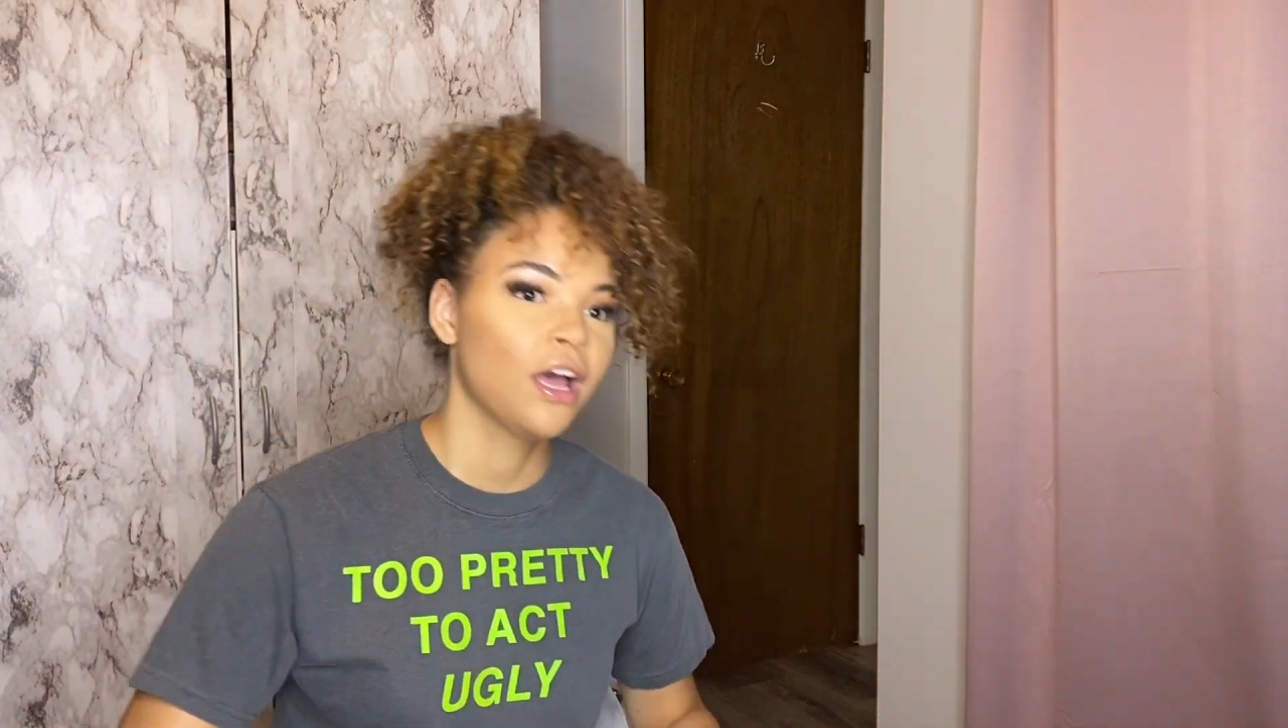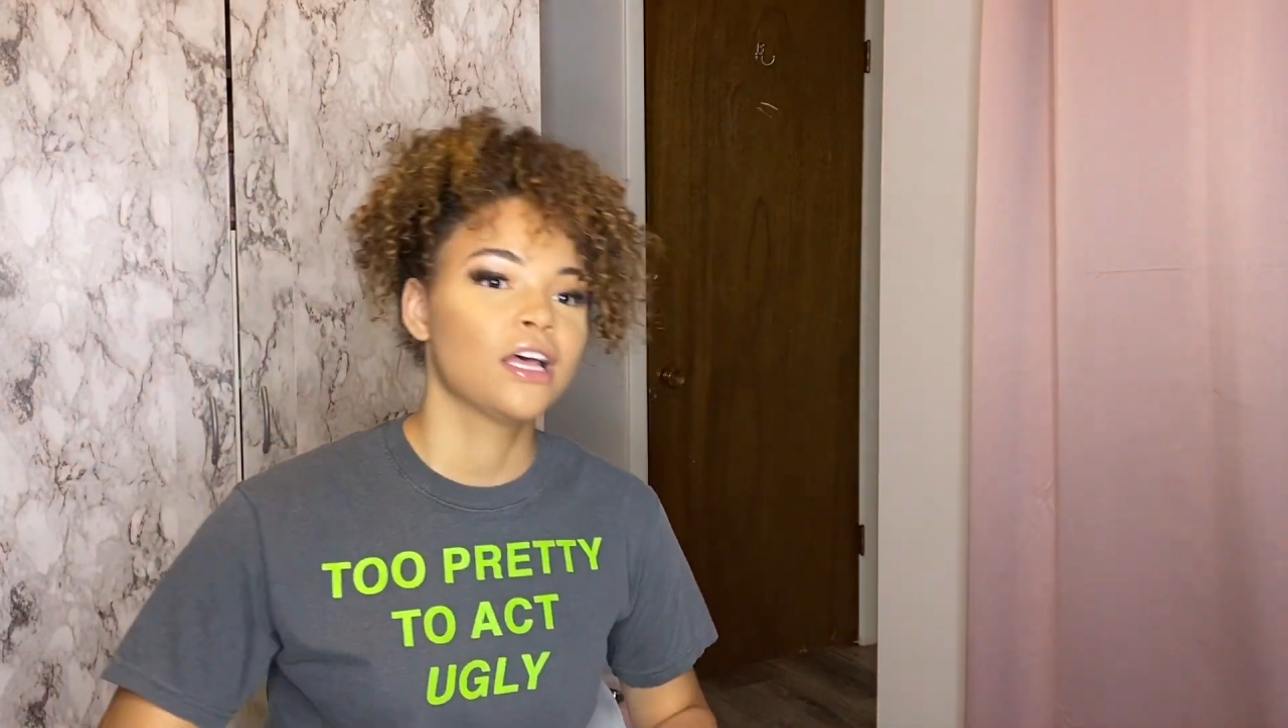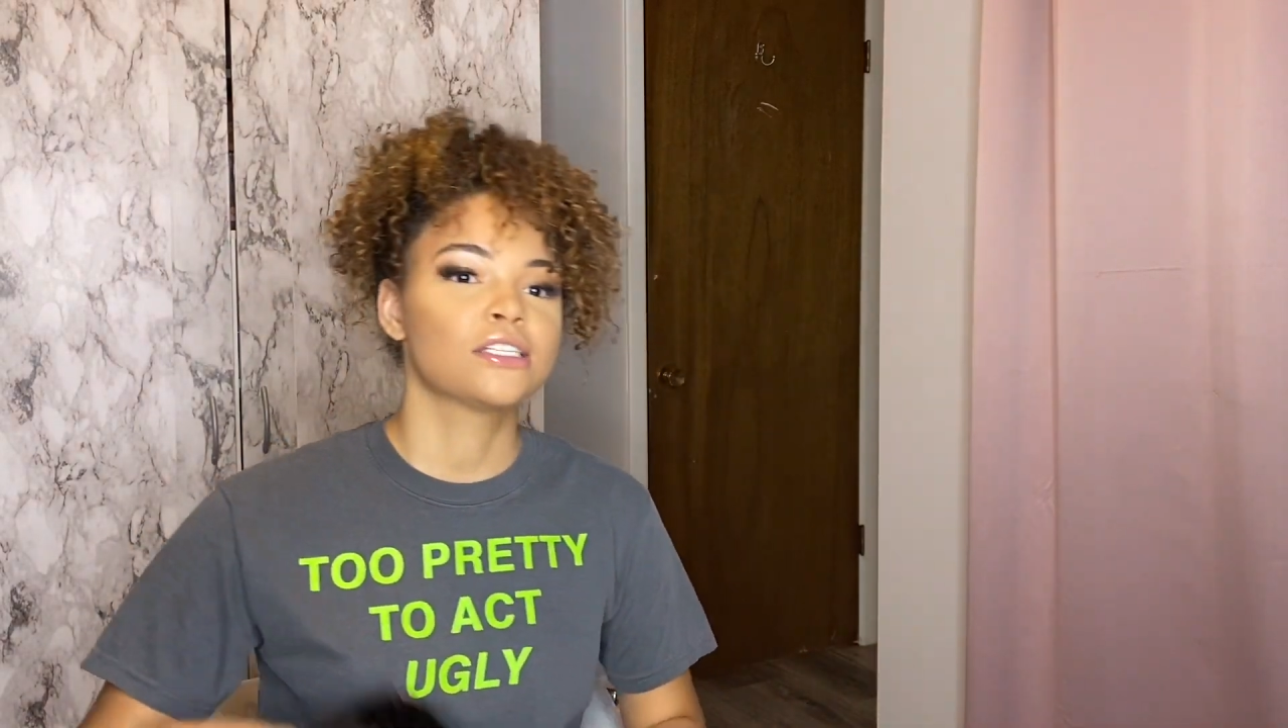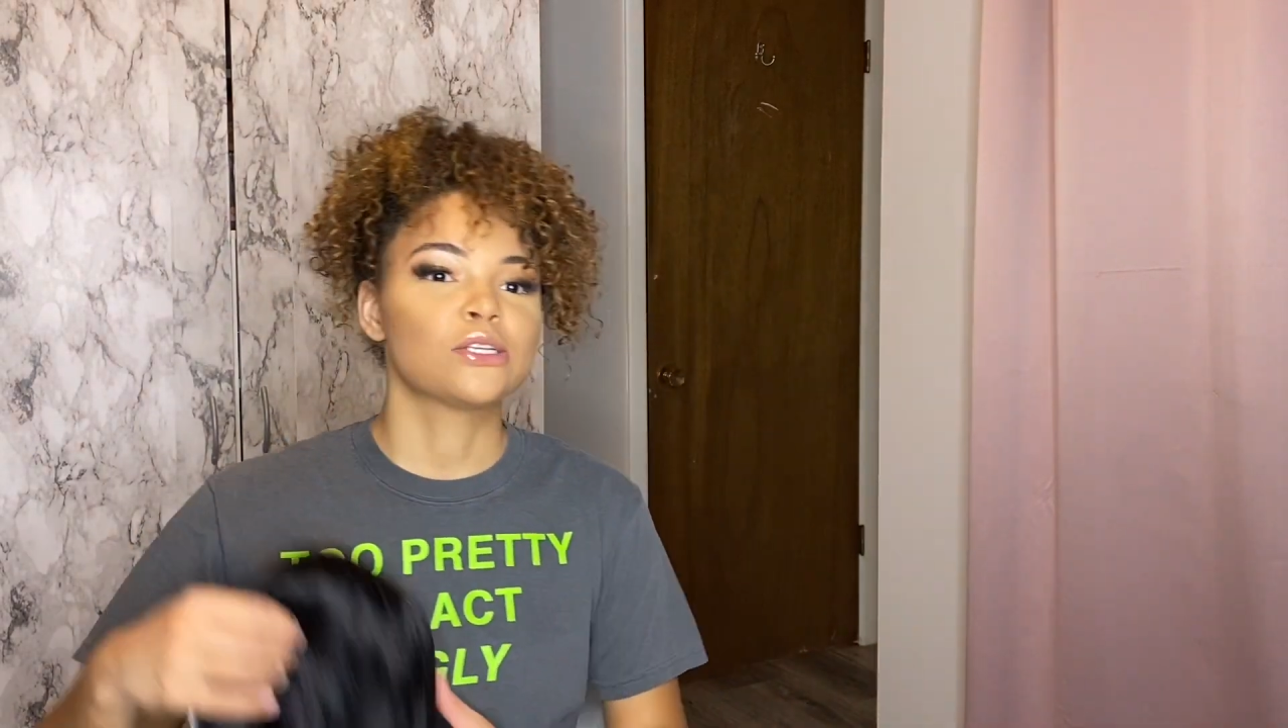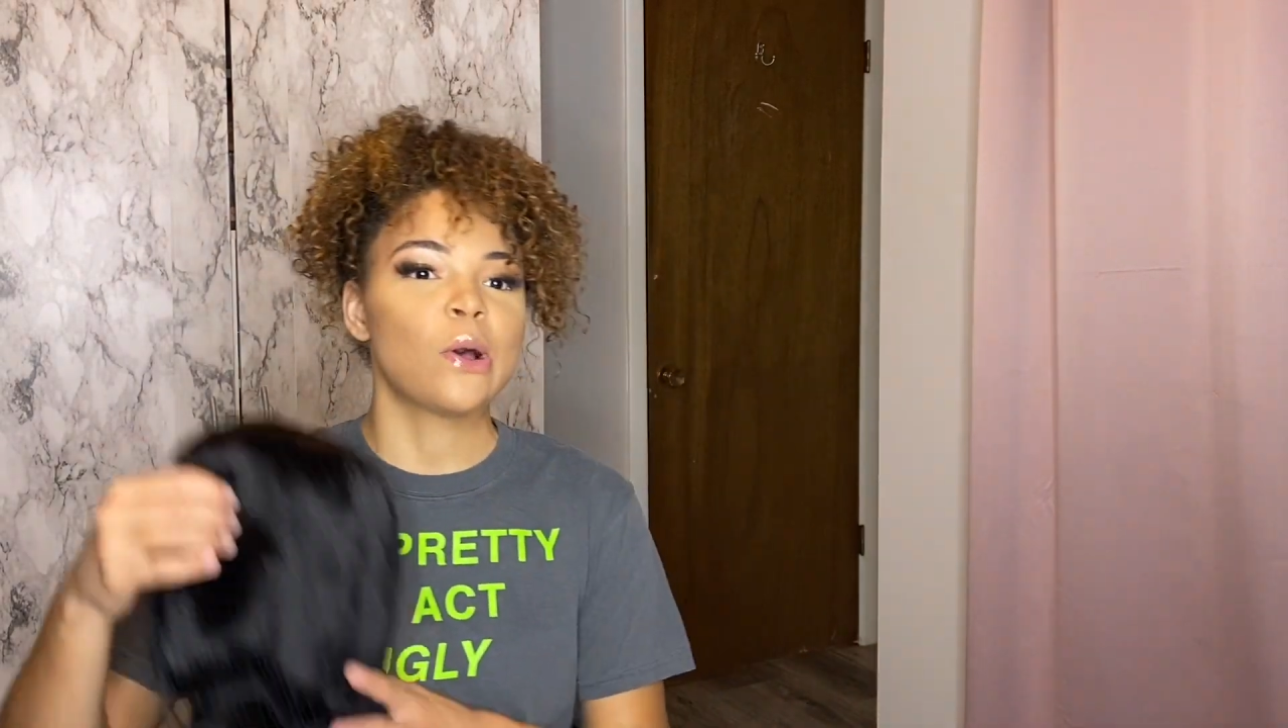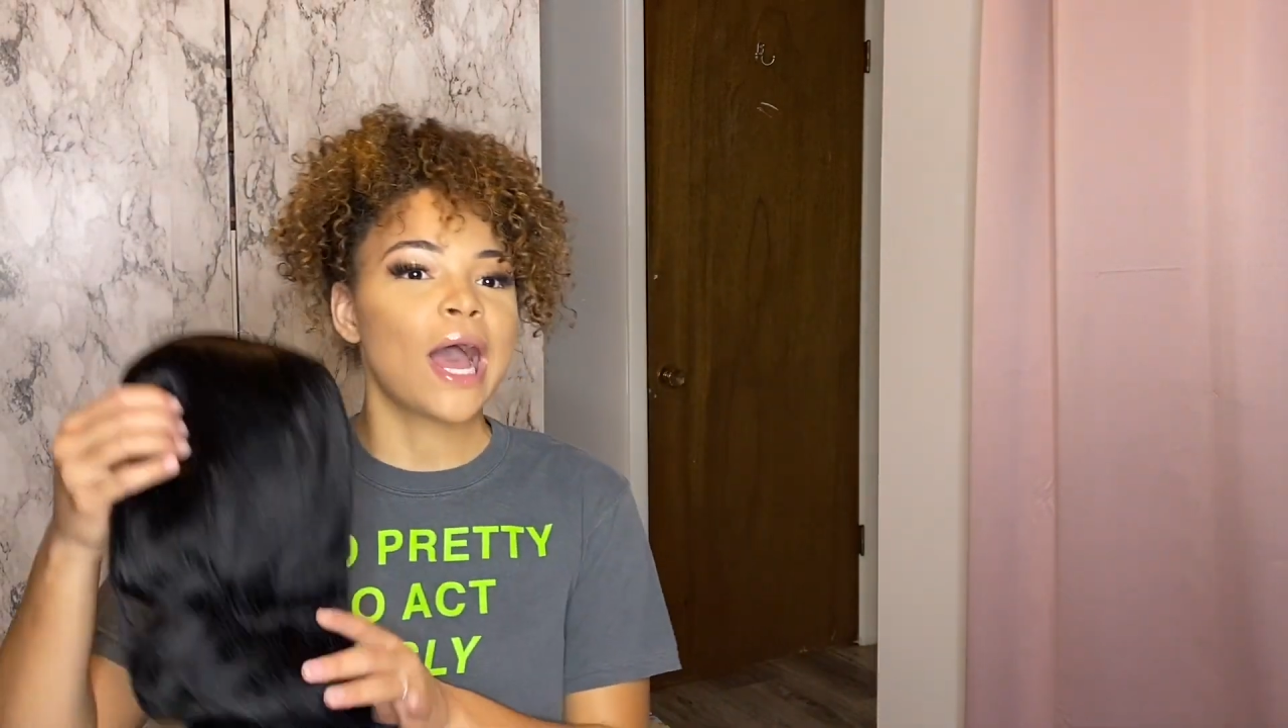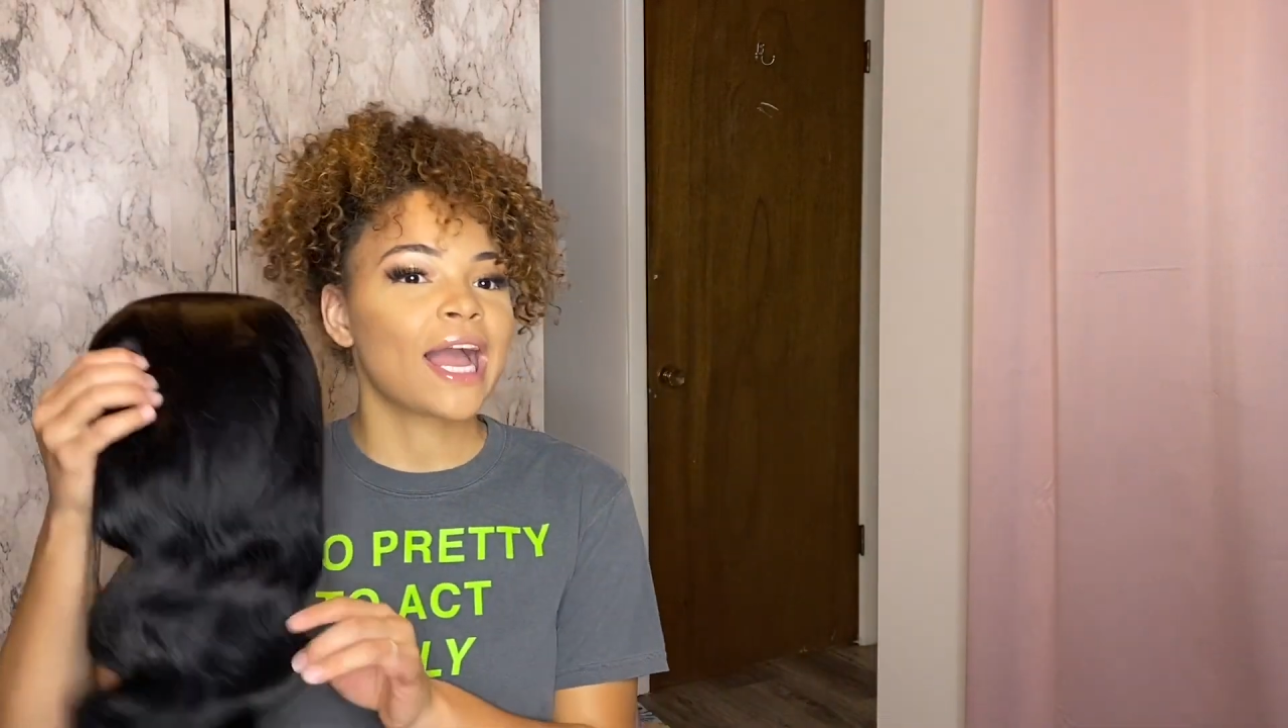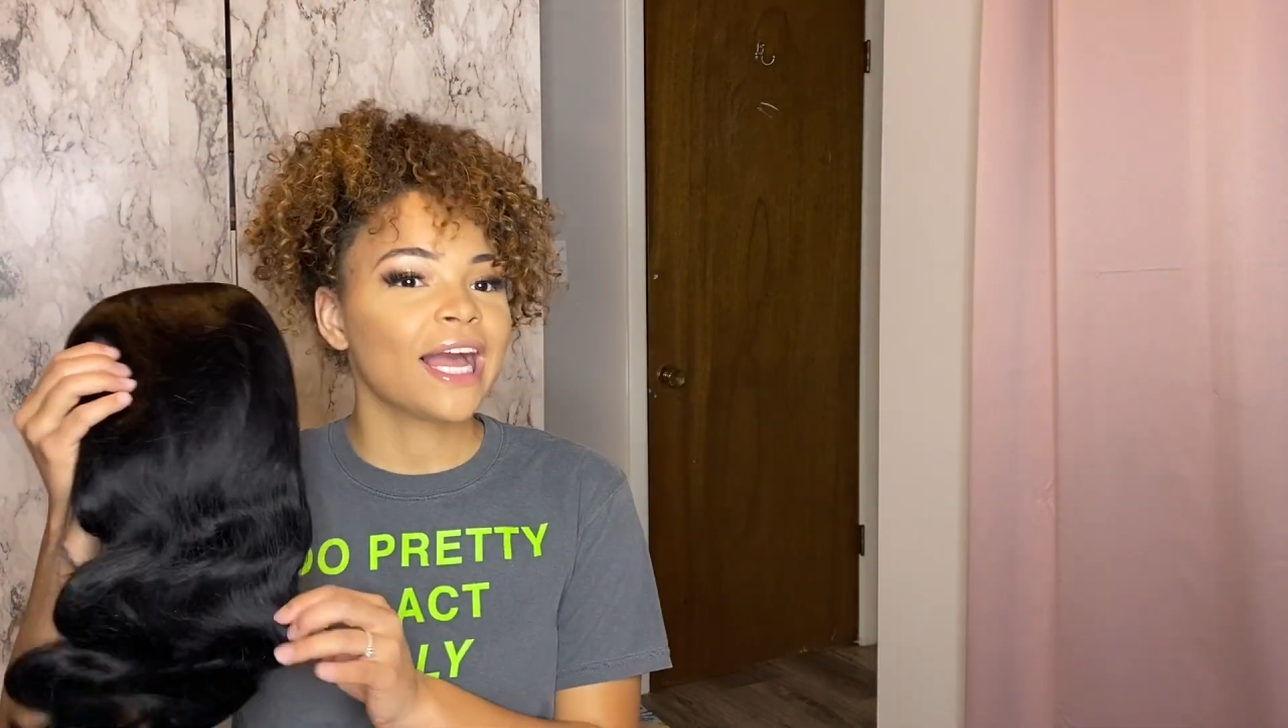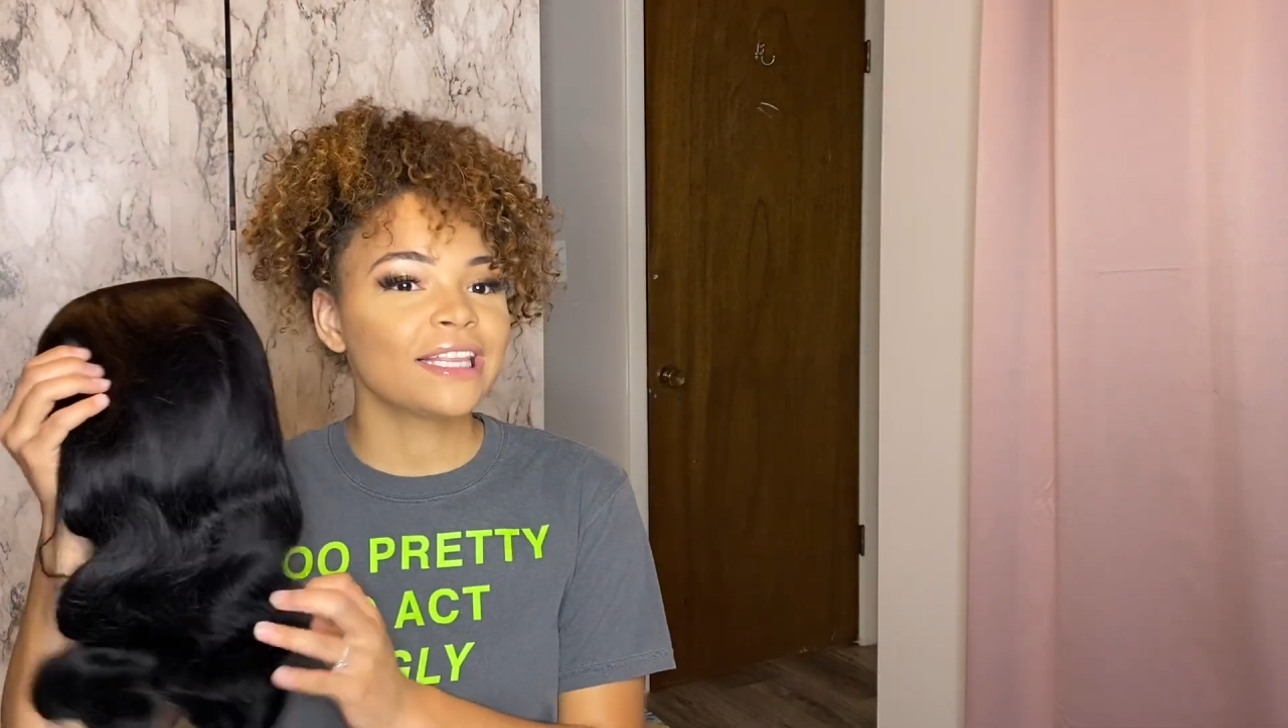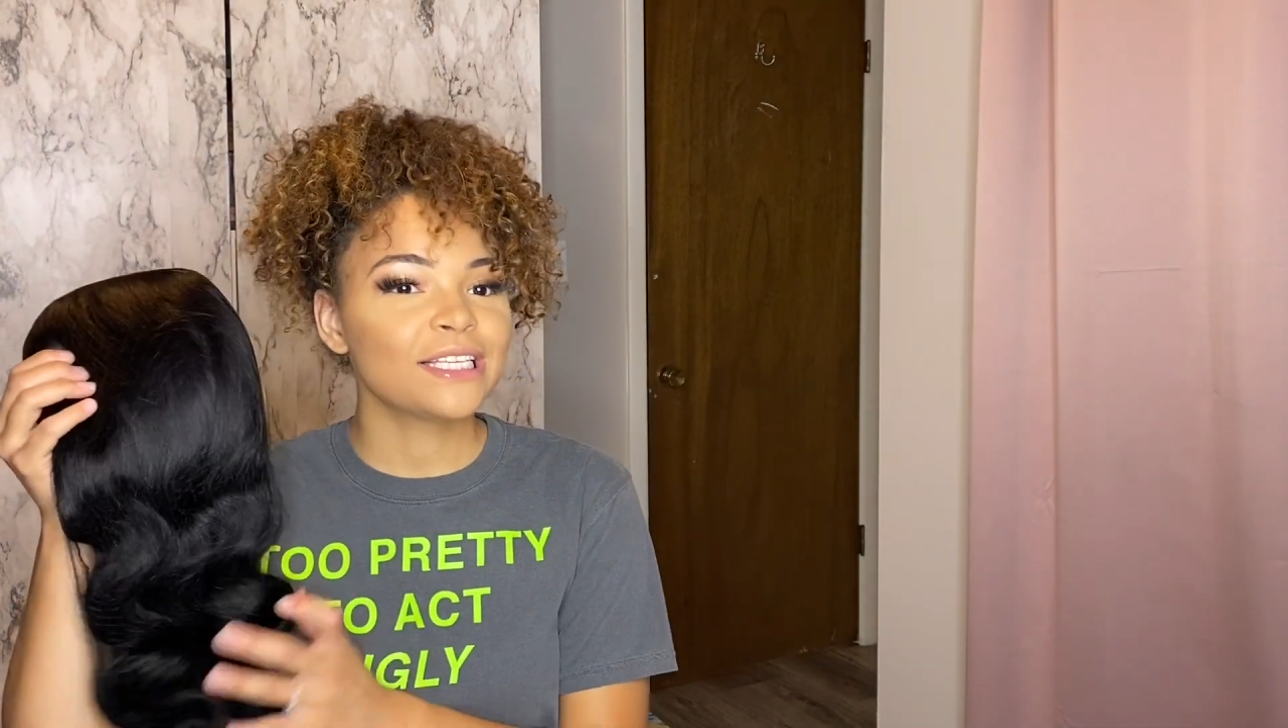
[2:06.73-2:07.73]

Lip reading: So I got